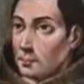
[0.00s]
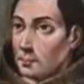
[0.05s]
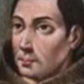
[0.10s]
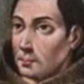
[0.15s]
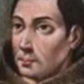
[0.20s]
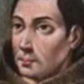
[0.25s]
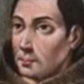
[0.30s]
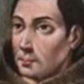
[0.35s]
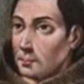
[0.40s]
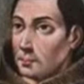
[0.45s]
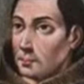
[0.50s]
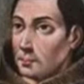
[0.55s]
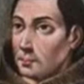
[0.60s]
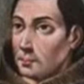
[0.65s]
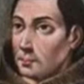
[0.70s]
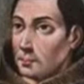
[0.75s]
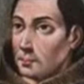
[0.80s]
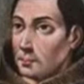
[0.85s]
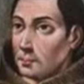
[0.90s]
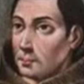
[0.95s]

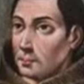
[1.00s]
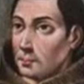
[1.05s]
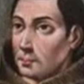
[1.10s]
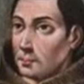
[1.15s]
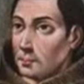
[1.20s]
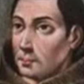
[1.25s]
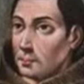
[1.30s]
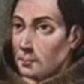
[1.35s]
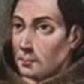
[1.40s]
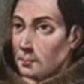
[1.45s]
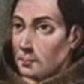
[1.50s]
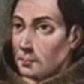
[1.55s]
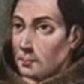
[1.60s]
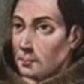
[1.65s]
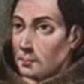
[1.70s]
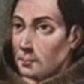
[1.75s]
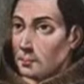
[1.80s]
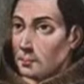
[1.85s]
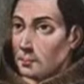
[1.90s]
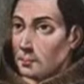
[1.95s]

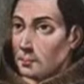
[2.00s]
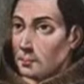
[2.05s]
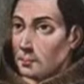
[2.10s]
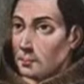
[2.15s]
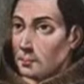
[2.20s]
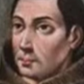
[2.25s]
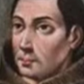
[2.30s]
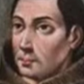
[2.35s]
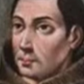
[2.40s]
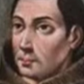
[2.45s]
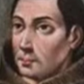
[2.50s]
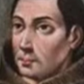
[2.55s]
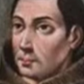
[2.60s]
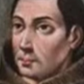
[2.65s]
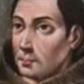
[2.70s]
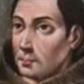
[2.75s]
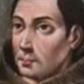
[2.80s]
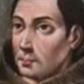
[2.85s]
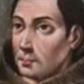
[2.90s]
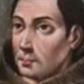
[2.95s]

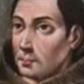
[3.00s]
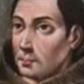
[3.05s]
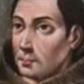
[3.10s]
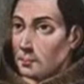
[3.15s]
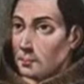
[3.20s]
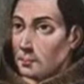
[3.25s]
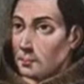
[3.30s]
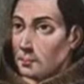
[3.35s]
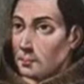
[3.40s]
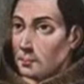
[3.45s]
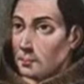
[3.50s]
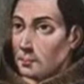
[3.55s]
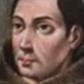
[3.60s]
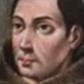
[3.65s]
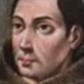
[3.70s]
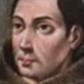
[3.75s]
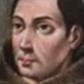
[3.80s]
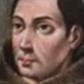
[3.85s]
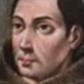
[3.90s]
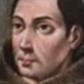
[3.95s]

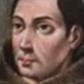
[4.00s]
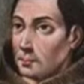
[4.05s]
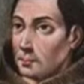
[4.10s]
This is a still picture; no speech is visible.